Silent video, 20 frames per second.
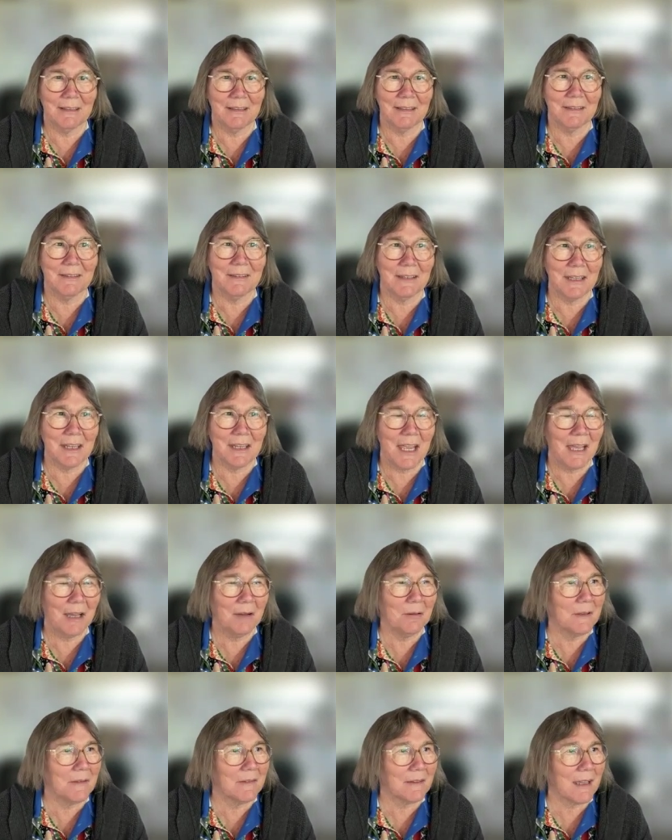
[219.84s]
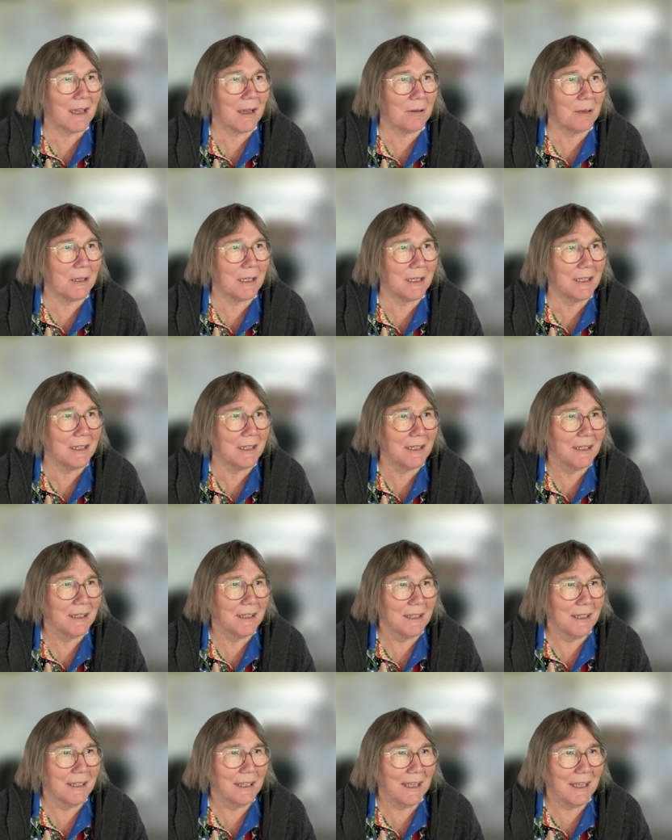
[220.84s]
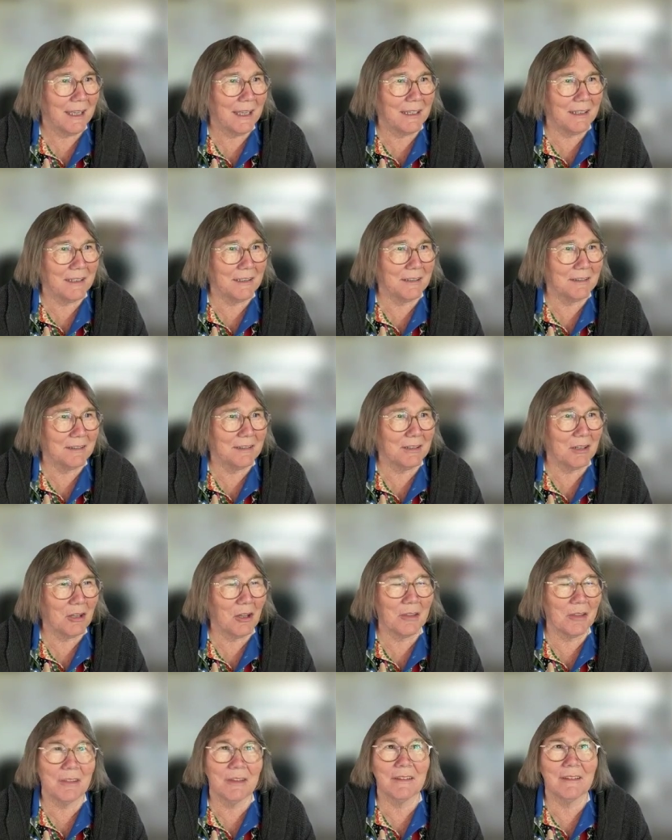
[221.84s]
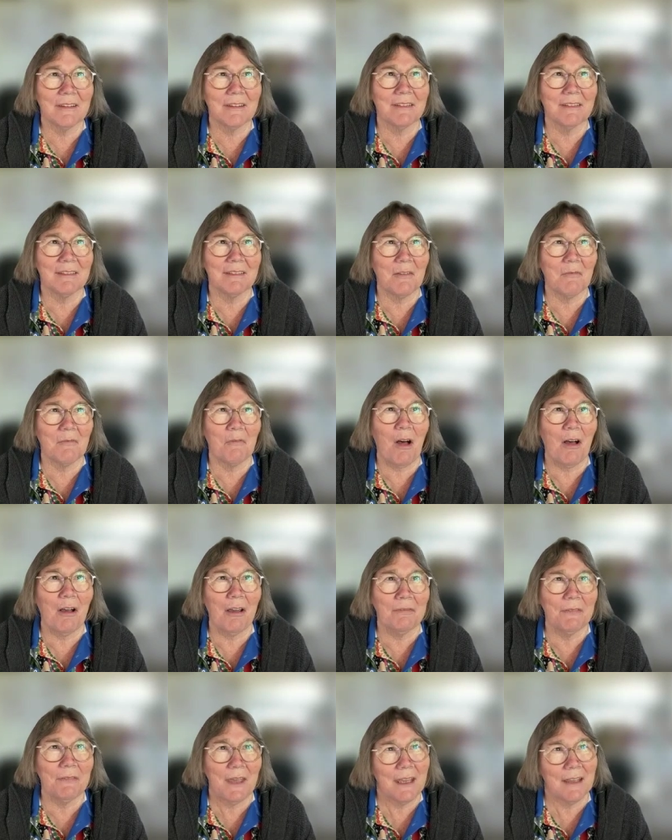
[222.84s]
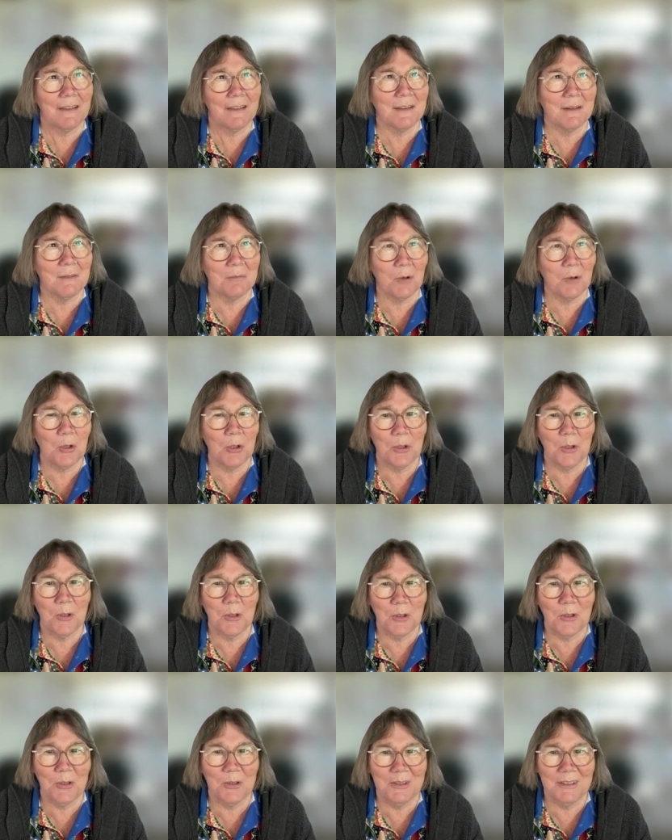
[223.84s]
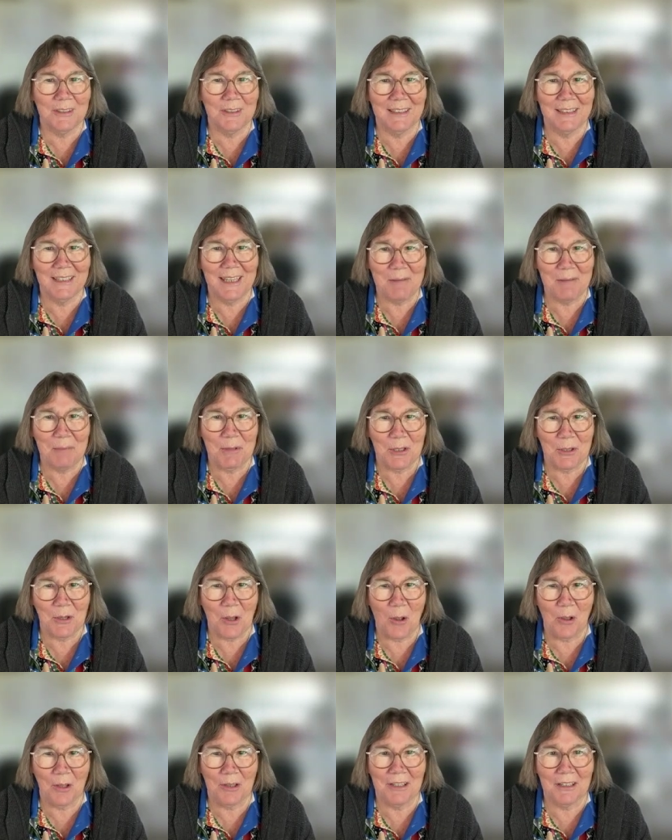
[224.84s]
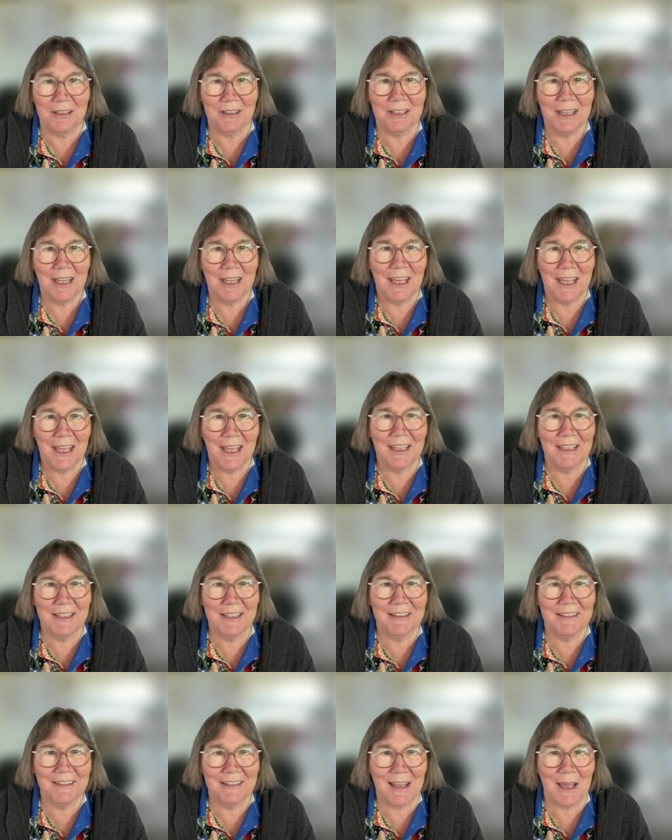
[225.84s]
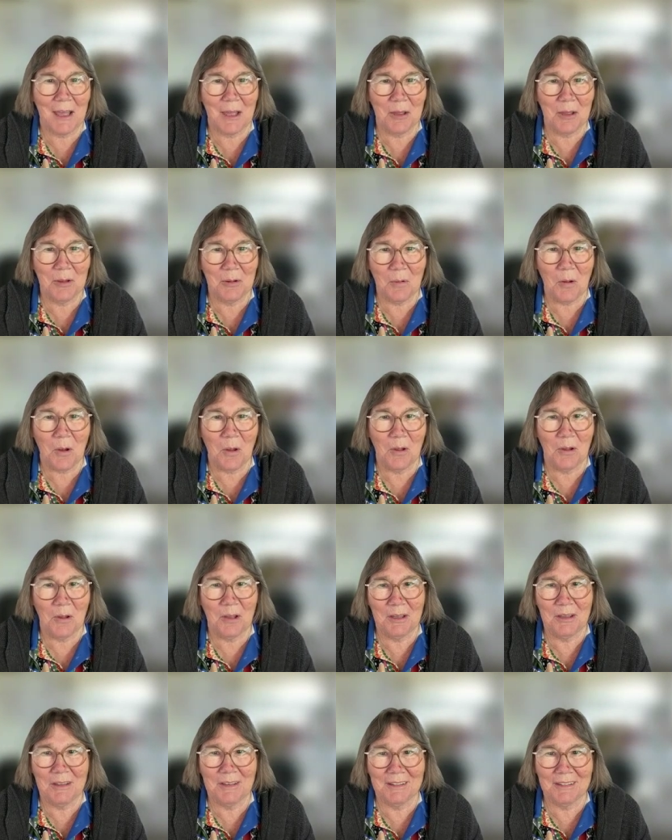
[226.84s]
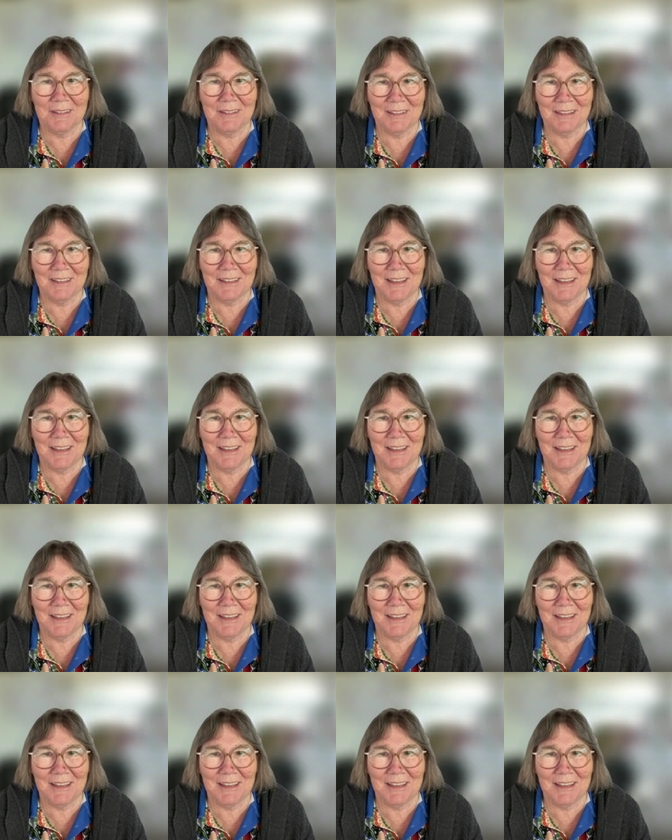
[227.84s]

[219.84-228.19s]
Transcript: see how it's going. And like there's a 5,000 word limit on it. And so I